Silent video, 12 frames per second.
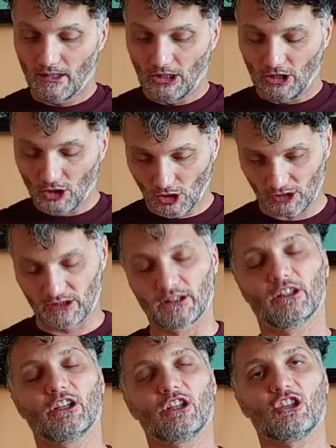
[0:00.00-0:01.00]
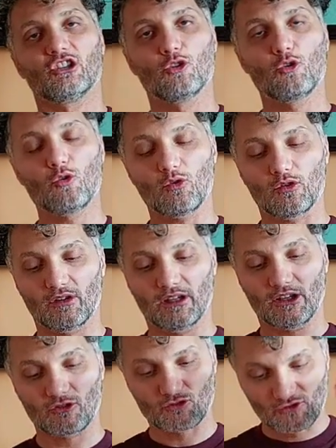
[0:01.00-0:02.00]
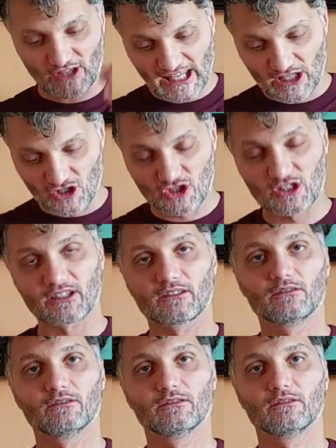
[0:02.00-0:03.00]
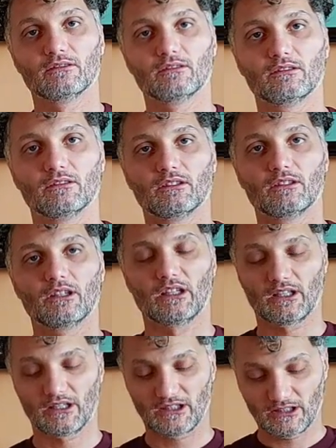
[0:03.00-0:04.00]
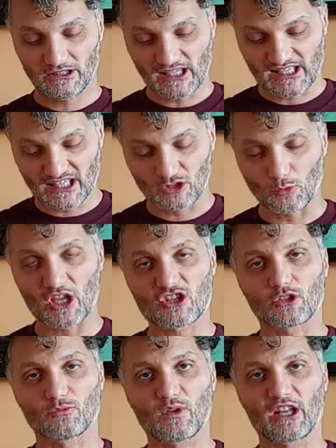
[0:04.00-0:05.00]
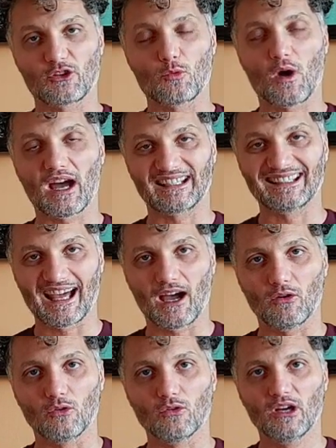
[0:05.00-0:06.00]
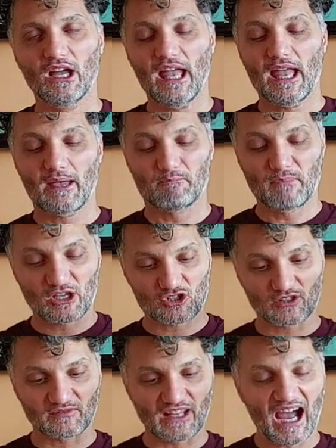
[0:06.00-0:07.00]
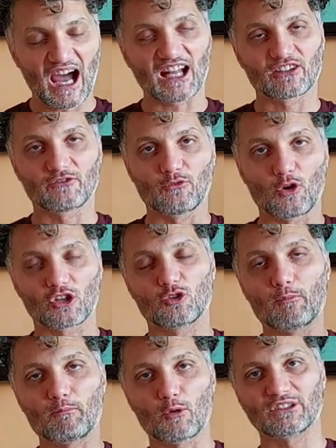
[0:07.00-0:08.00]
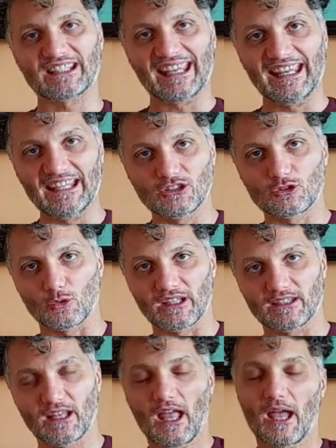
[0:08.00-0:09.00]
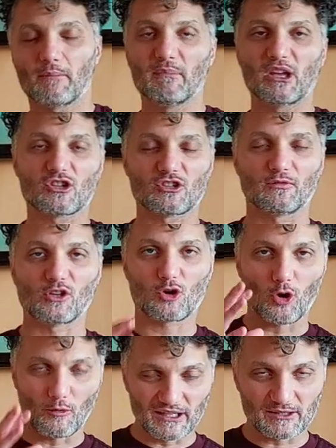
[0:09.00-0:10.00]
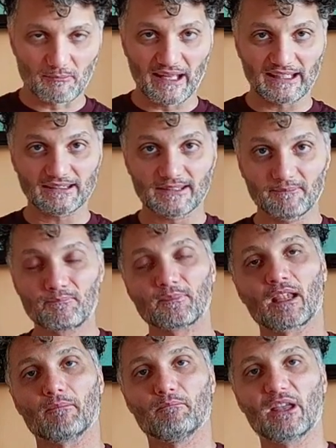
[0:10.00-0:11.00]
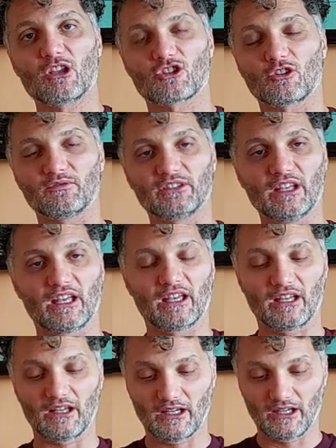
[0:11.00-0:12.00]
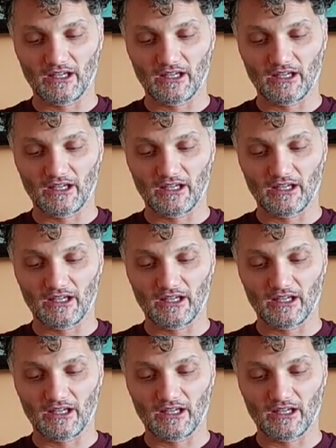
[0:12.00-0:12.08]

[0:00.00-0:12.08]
look, you reached the situation where you are now because of the hard work you put into it, because of the commitment, because of the